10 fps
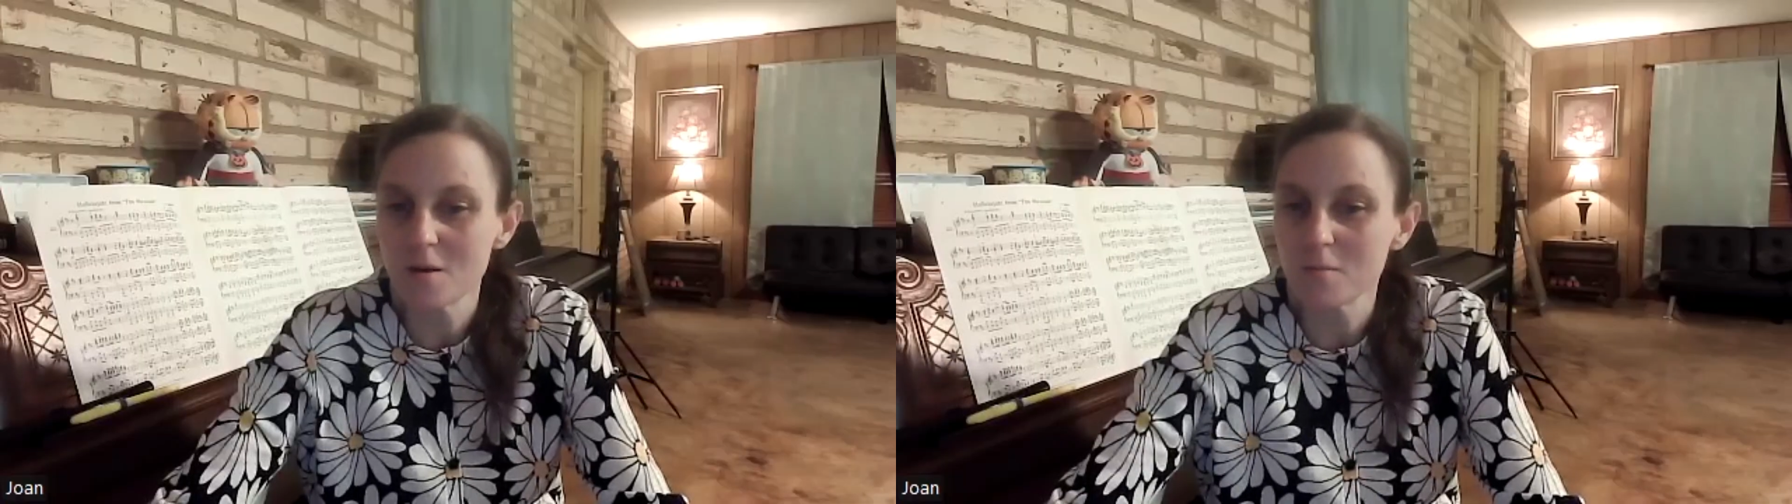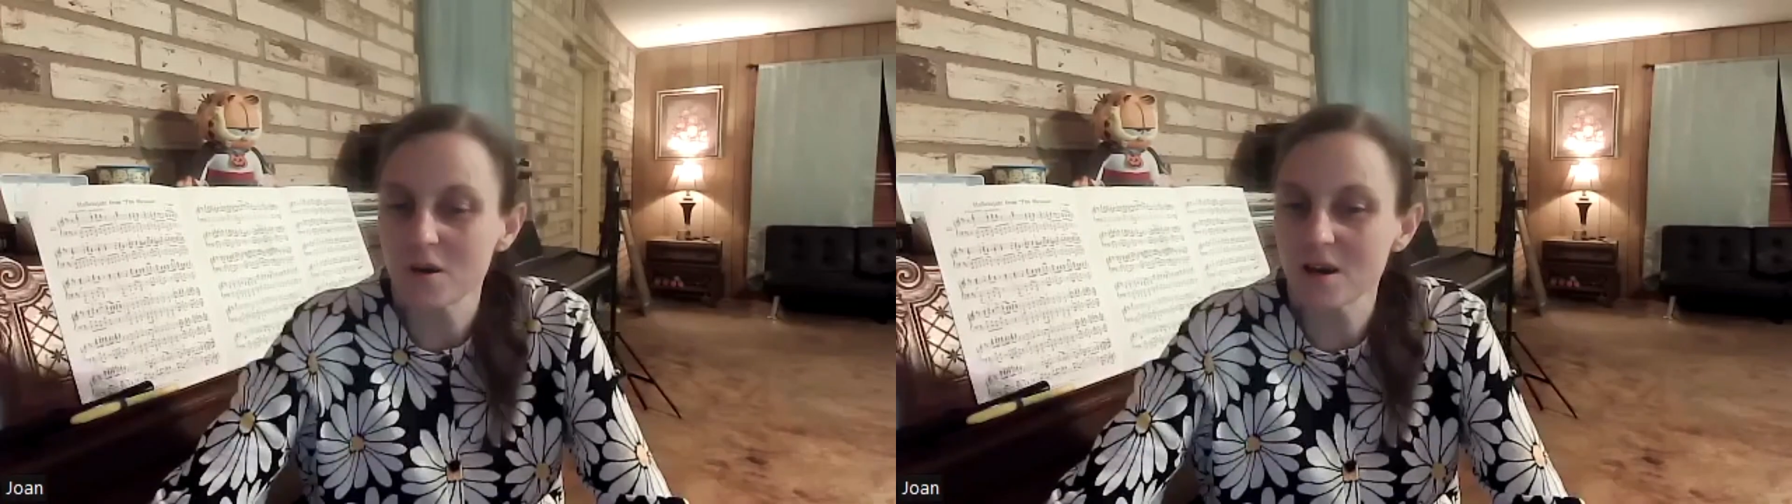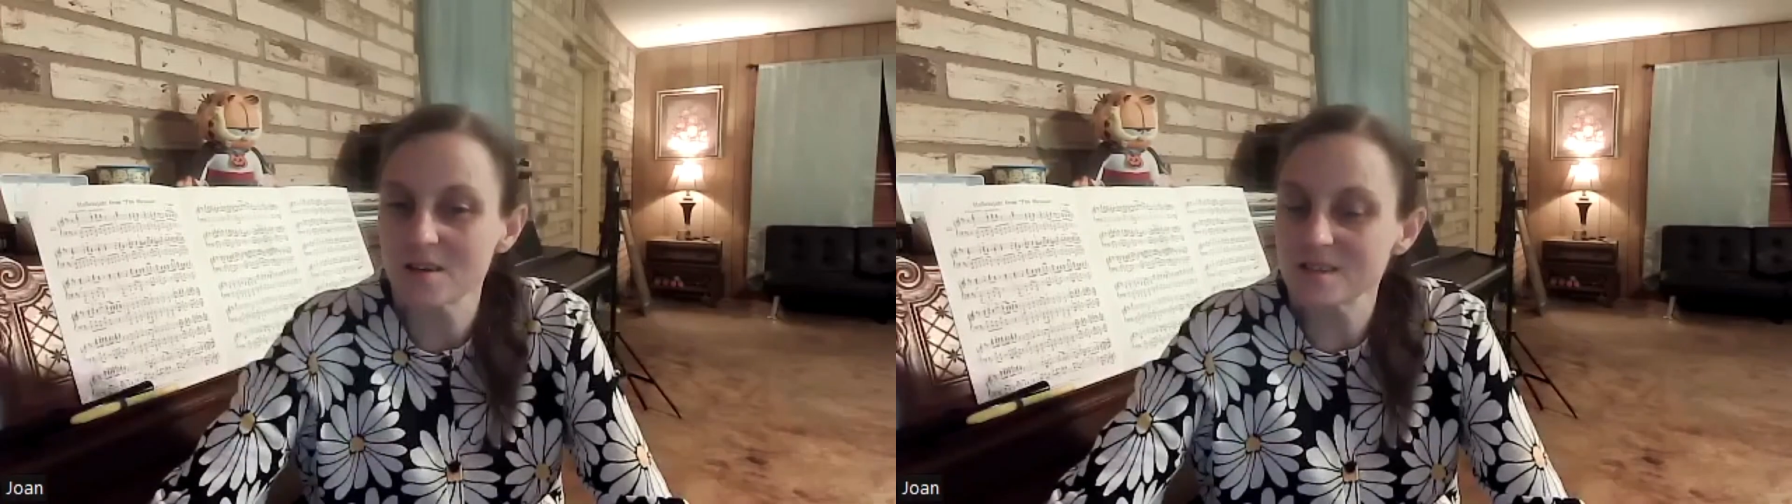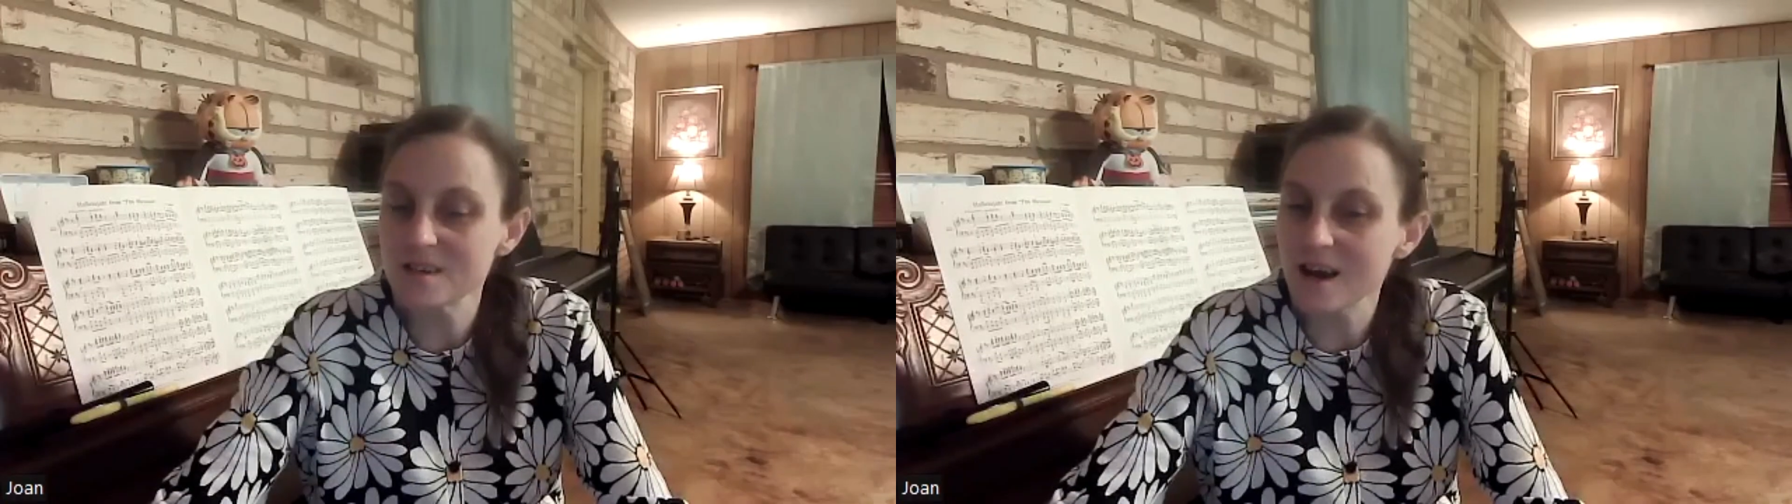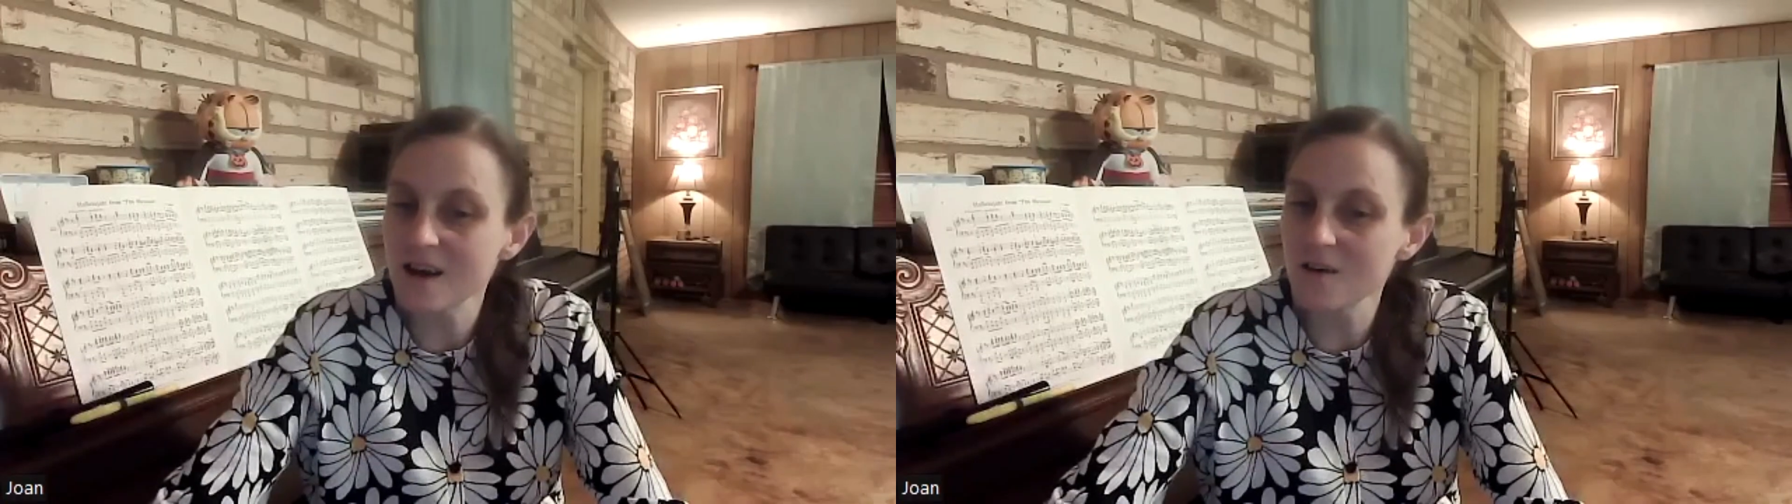Because
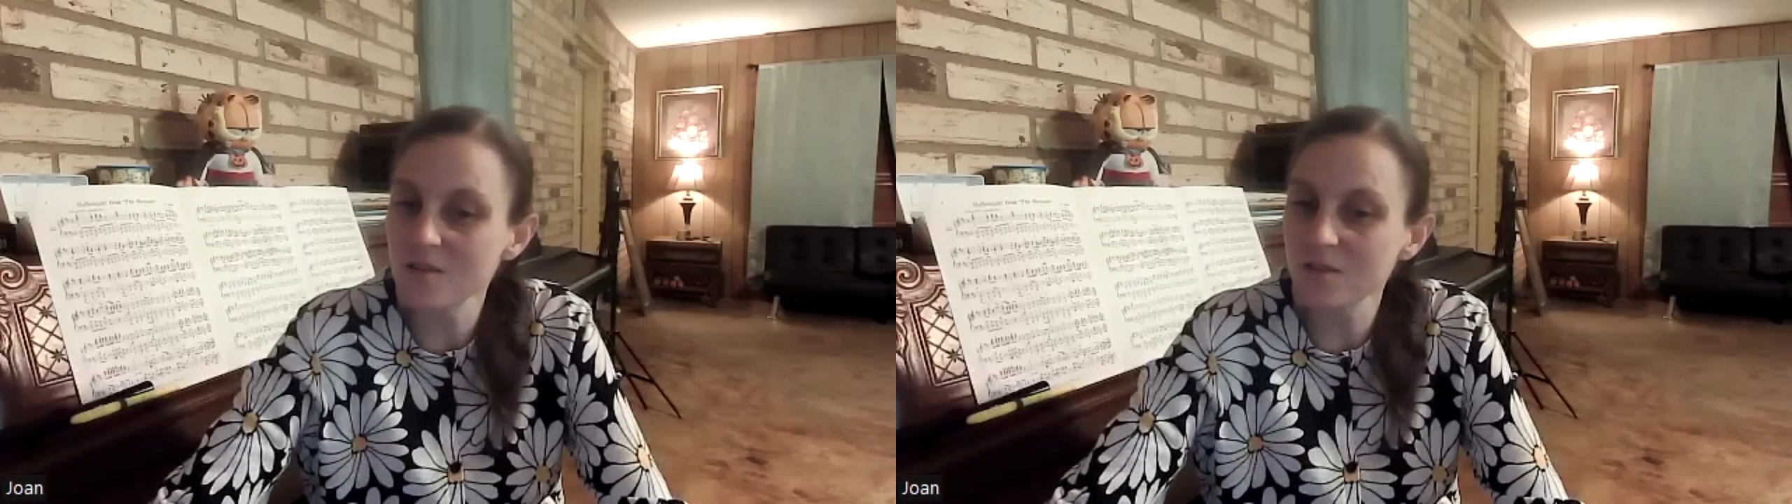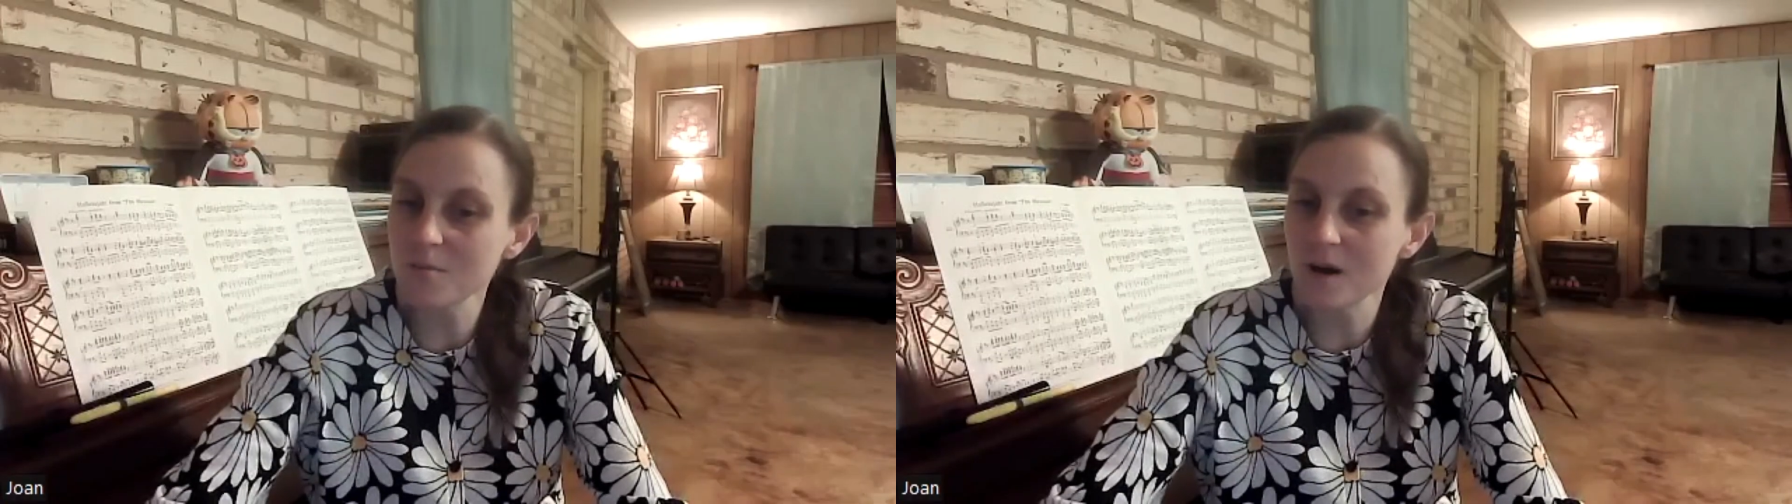a healthy